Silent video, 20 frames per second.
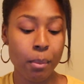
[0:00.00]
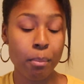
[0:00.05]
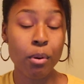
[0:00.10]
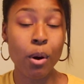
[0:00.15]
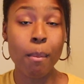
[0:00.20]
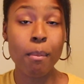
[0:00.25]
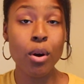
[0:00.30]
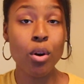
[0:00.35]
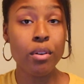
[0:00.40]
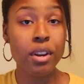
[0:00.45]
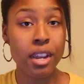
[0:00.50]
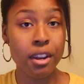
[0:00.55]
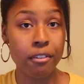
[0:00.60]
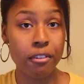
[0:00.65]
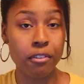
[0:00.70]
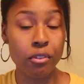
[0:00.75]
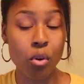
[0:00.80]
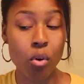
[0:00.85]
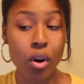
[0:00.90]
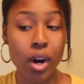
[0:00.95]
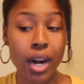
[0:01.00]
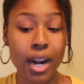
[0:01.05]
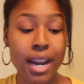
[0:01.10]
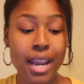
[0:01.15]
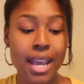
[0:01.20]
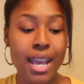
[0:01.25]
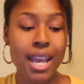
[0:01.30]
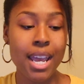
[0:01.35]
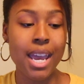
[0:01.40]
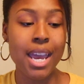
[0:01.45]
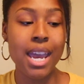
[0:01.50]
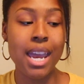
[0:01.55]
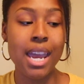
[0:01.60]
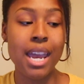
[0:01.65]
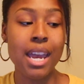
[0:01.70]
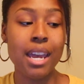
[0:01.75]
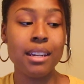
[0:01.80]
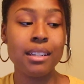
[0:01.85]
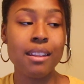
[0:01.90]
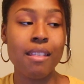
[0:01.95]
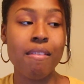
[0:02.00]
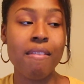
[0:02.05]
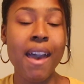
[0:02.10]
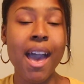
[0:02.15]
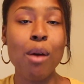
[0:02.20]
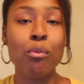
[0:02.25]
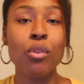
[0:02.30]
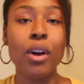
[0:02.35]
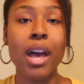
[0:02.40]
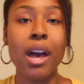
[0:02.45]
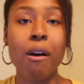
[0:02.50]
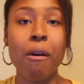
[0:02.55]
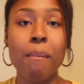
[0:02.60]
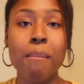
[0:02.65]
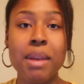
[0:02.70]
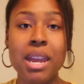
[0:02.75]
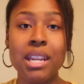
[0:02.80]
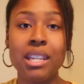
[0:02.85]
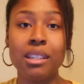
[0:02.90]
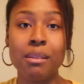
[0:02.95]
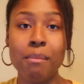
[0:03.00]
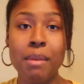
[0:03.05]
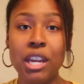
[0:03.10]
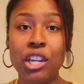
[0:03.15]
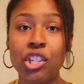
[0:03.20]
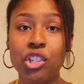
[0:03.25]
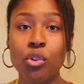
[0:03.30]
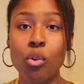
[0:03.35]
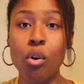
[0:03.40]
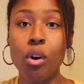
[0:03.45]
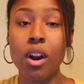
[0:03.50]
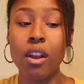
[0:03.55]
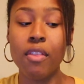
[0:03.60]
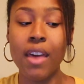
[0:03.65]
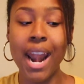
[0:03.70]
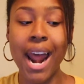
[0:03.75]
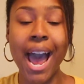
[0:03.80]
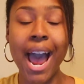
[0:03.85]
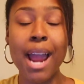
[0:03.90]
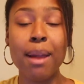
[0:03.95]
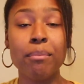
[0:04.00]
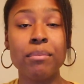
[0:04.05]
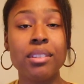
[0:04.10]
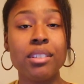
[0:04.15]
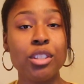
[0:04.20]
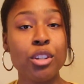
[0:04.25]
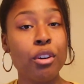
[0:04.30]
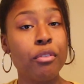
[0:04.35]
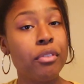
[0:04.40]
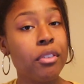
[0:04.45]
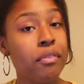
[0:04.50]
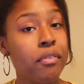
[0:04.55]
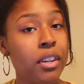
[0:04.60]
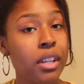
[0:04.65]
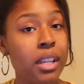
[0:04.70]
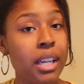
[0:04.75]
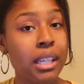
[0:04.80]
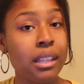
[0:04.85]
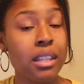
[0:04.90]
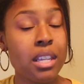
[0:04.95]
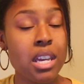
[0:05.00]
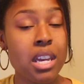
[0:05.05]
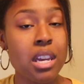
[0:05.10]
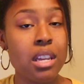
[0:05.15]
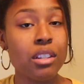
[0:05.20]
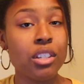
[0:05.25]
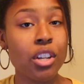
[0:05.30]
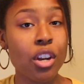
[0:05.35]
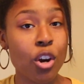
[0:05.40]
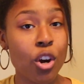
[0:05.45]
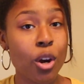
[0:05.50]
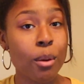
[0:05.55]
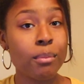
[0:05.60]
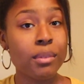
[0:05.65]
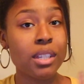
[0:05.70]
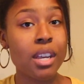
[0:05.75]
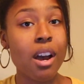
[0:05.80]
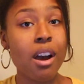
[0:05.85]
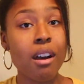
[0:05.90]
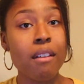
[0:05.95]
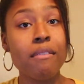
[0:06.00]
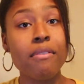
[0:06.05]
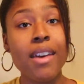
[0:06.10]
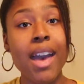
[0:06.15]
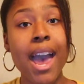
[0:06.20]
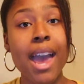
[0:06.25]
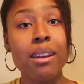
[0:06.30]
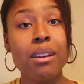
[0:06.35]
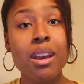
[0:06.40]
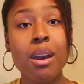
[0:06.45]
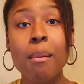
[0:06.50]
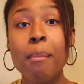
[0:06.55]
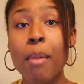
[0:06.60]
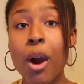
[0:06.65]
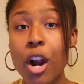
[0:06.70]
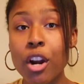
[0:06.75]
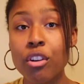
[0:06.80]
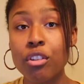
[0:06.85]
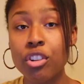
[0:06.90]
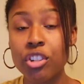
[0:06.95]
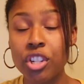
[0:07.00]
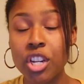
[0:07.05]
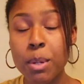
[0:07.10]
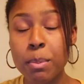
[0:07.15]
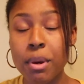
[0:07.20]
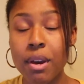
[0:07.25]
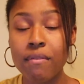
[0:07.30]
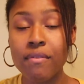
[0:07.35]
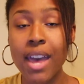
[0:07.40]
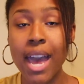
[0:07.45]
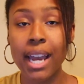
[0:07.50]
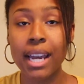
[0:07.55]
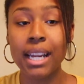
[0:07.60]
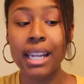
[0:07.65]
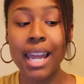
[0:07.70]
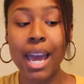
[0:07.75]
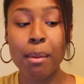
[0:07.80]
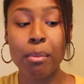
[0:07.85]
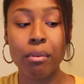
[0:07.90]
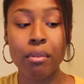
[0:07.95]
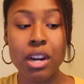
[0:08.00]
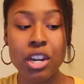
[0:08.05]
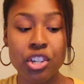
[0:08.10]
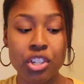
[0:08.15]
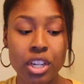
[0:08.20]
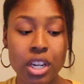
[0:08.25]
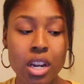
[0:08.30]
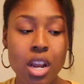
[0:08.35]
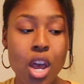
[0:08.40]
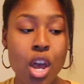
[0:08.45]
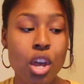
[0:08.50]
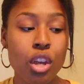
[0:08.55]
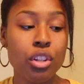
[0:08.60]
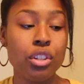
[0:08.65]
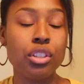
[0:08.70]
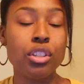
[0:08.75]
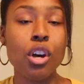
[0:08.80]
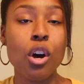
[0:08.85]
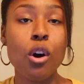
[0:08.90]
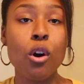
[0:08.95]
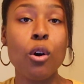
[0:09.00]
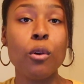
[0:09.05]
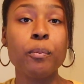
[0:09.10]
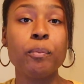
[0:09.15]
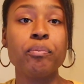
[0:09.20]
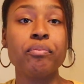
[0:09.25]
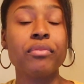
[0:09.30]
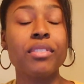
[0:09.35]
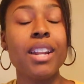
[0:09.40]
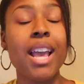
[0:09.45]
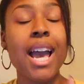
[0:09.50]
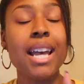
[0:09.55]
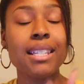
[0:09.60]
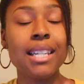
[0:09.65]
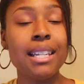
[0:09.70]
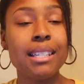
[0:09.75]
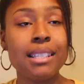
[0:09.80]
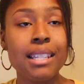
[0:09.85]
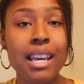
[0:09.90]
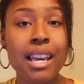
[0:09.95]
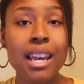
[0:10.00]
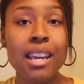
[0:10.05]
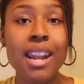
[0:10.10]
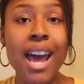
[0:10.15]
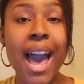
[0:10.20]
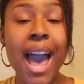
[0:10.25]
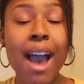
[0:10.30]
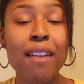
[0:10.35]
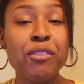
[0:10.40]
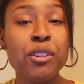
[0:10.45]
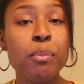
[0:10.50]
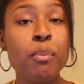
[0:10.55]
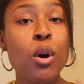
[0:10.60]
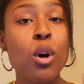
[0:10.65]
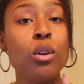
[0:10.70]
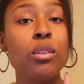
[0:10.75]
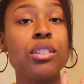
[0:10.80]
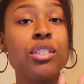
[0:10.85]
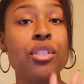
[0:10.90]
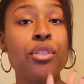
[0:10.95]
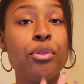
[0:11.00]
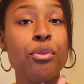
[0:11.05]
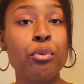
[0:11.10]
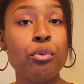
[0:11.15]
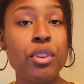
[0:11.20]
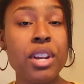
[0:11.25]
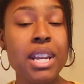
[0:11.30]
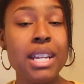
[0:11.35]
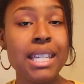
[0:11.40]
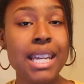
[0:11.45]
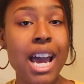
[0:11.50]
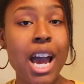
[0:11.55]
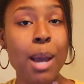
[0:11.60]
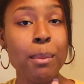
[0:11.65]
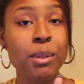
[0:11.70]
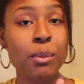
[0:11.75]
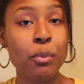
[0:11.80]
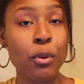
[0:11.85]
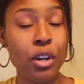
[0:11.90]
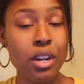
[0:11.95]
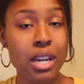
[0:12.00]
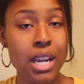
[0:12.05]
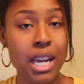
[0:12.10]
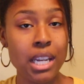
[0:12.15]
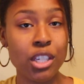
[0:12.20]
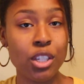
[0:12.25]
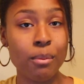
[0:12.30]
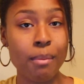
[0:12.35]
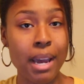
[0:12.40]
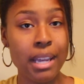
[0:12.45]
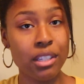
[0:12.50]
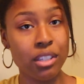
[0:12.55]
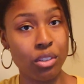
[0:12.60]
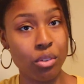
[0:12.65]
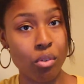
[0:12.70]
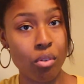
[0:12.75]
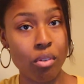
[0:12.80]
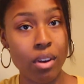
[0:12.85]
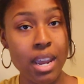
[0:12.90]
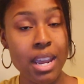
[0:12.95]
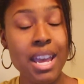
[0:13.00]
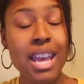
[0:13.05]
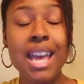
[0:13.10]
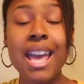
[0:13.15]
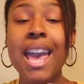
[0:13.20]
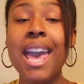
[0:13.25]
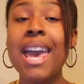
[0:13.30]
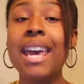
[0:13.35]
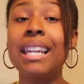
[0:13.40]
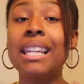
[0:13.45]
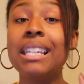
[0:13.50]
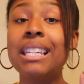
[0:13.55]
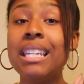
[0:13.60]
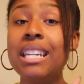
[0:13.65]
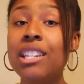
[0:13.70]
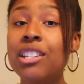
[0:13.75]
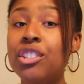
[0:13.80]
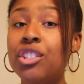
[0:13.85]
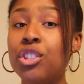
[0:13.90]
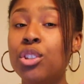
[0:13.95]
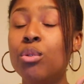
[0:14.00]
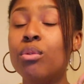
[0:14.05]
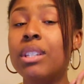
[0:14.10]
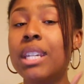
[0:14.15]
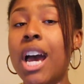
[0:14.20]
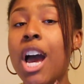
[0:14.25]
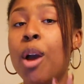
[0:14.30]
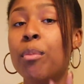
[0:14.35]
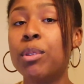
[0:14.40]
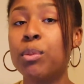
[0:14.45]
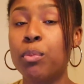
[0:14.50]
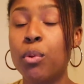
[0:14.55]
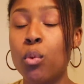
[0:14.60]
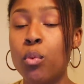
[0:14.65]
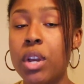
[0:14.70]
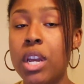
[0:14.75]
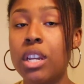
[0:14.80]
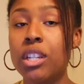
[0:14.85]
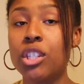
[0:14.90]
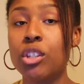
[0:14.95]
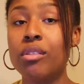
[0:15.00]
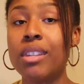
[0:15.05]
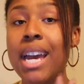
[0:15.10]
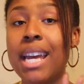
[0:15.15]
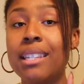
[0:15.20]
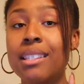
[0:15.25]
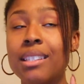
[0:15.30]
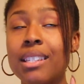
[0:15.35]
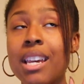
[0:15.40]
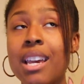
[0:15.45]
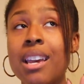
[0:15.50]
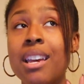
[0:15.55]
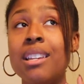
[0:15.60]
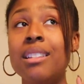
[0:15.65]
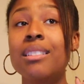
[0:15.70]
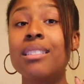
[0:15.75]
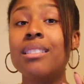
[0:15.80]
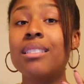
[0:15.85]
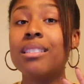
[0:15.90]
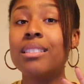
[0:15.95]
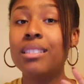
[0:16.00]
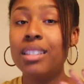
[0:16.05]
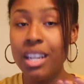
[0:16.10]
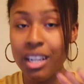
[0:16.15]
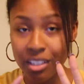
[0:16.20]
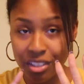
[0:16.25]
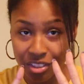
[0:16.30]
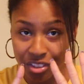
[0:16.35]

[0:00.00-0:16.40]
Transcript: promoting for, and that will help me to make sure that I am still fulfilling the terms of that partnership, of that collaboration. So as I said, I have to post 3 times per day to my story, at least 2 times per week. So that's 6